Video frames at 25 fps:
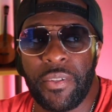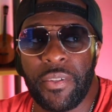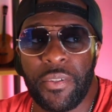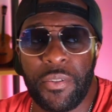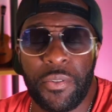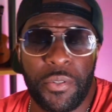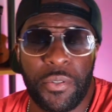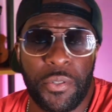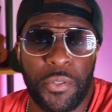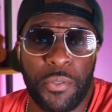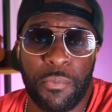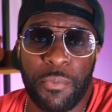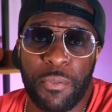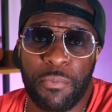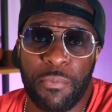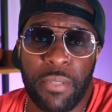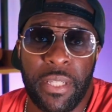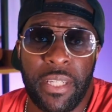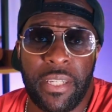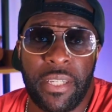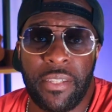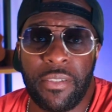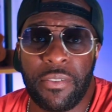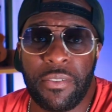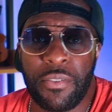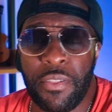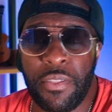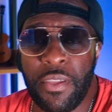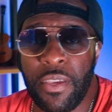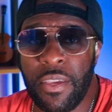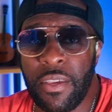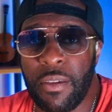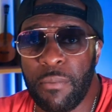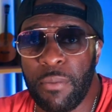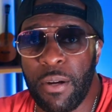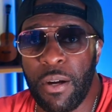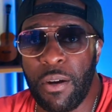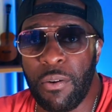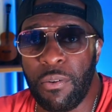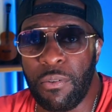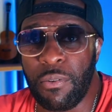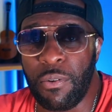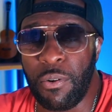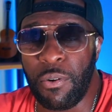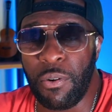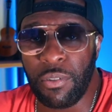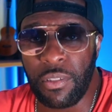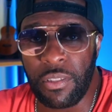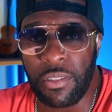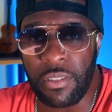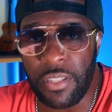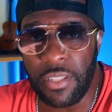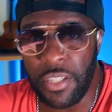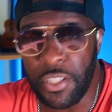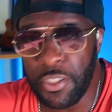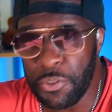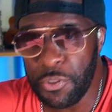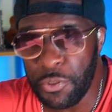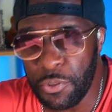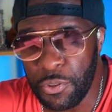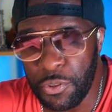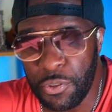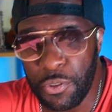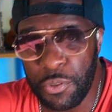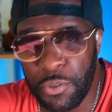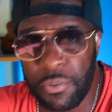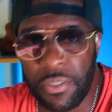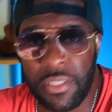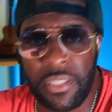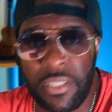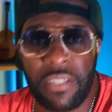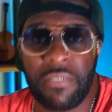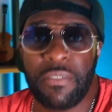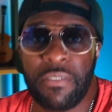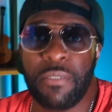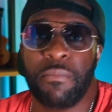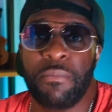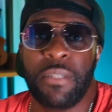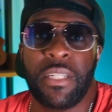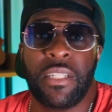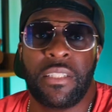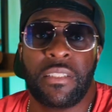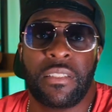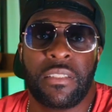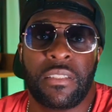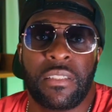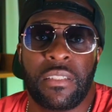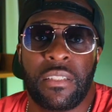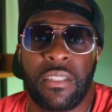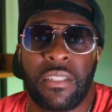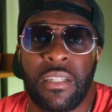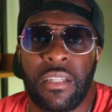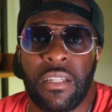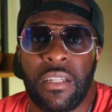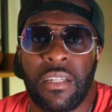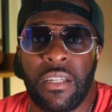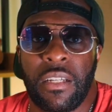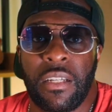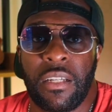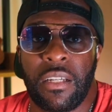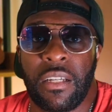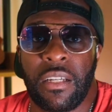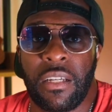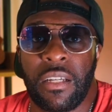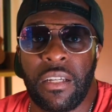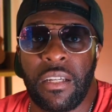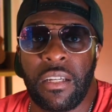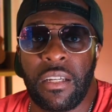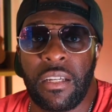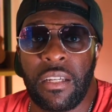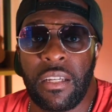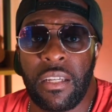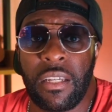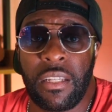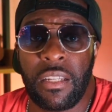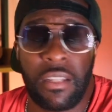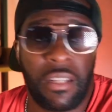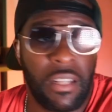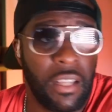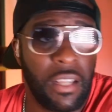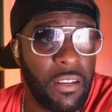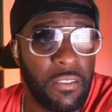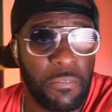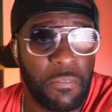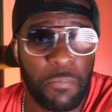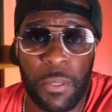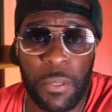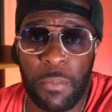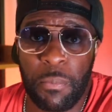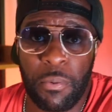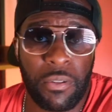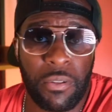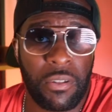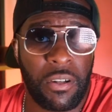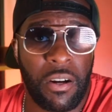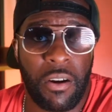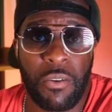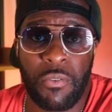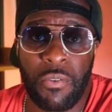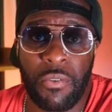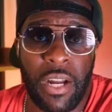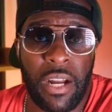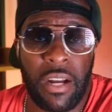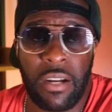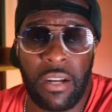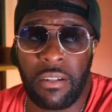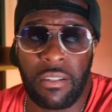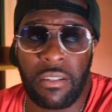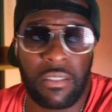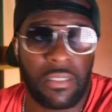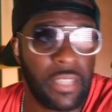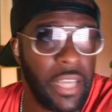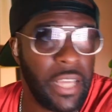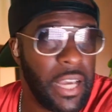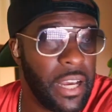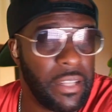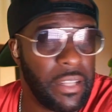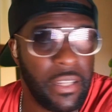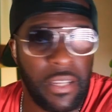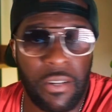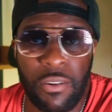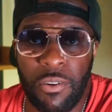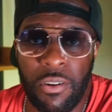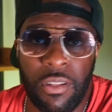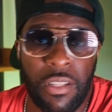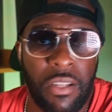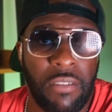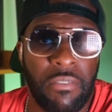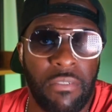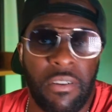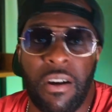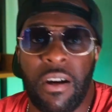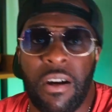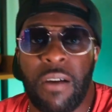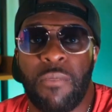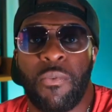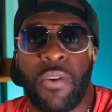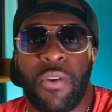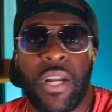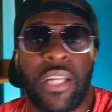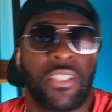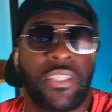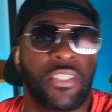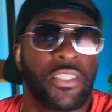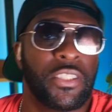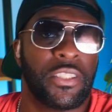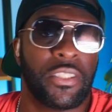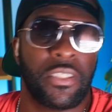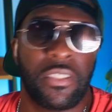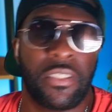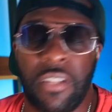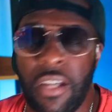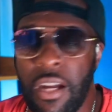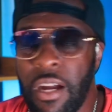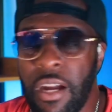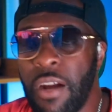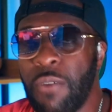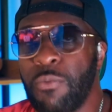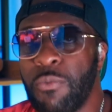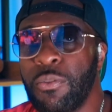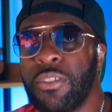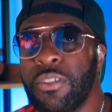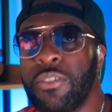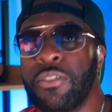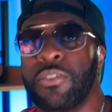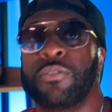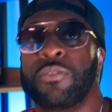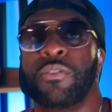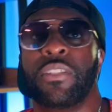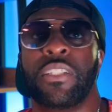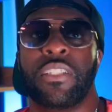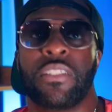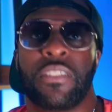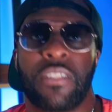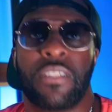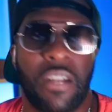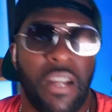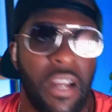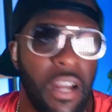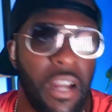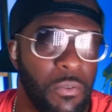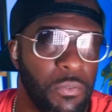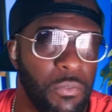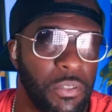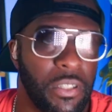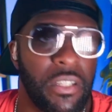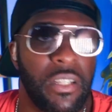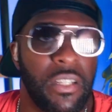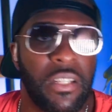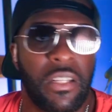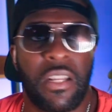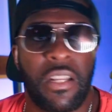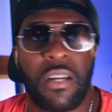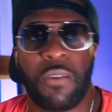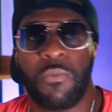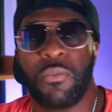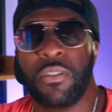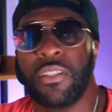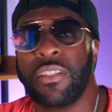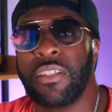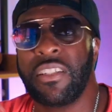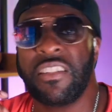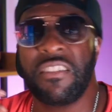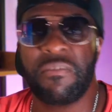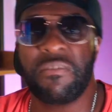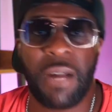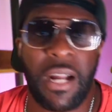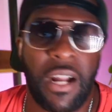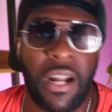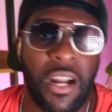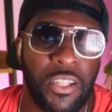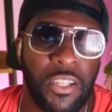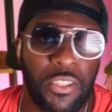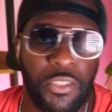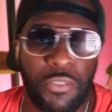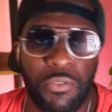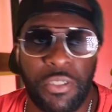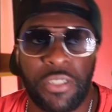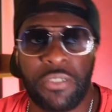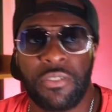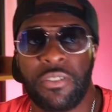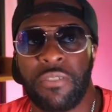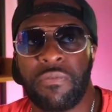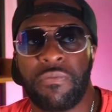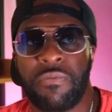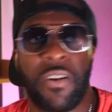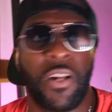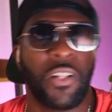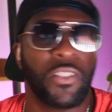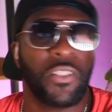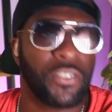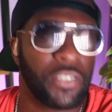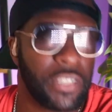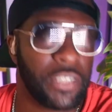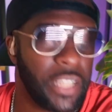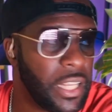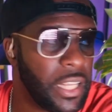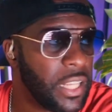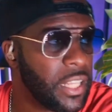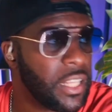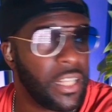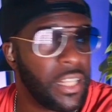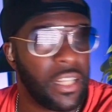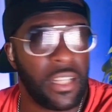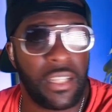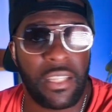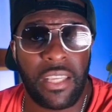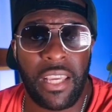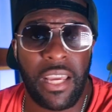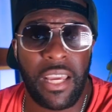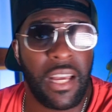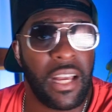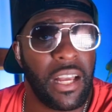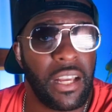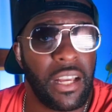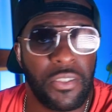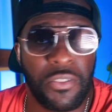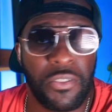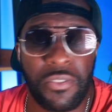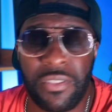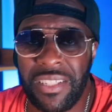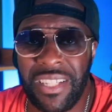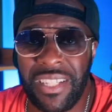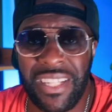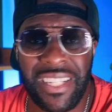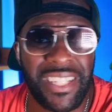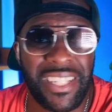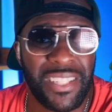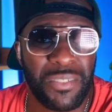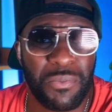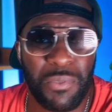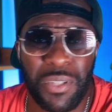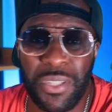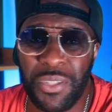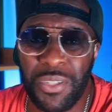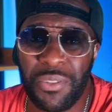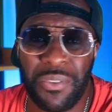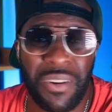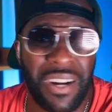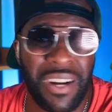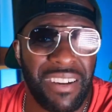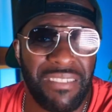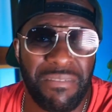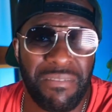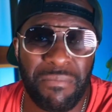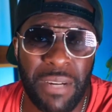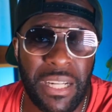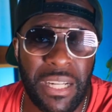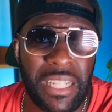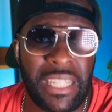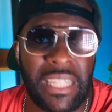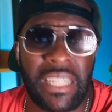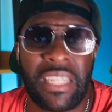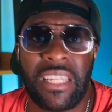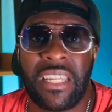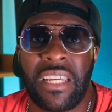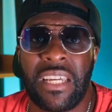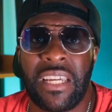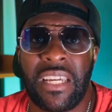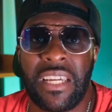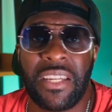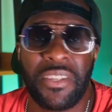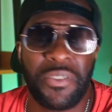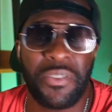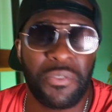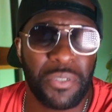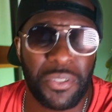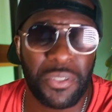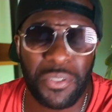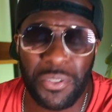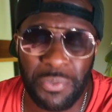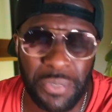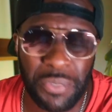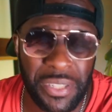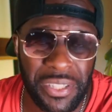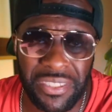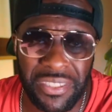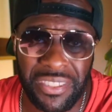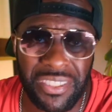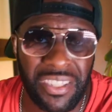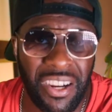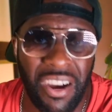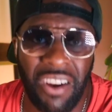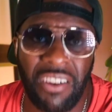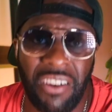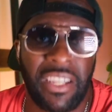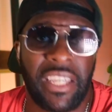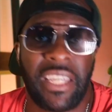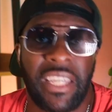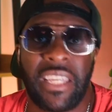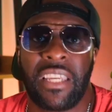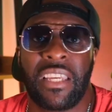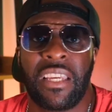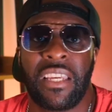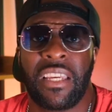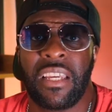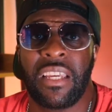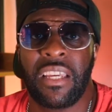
You're a human being, you're thinking about all the things you could do with seven million. And a lot of people are, uh, yeah, they all of I'm righteous. No, I wouldn't do this. I wouldn't do that. I wouldn't give my country to the vultures. Da, da, da, da. Yeah, you say this when you don't have money and you're on Twitter talking.